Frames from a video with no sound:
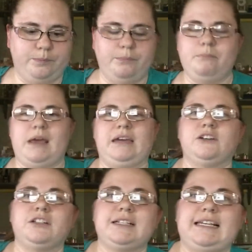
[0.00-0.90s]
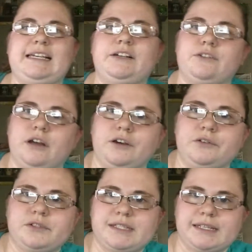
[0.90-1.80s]
male
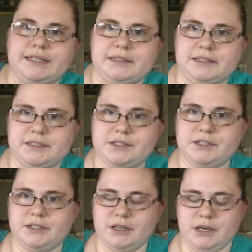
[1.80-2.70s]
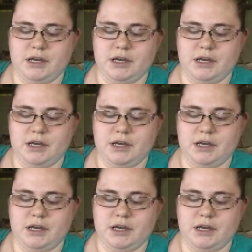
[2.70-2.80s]
heroes in this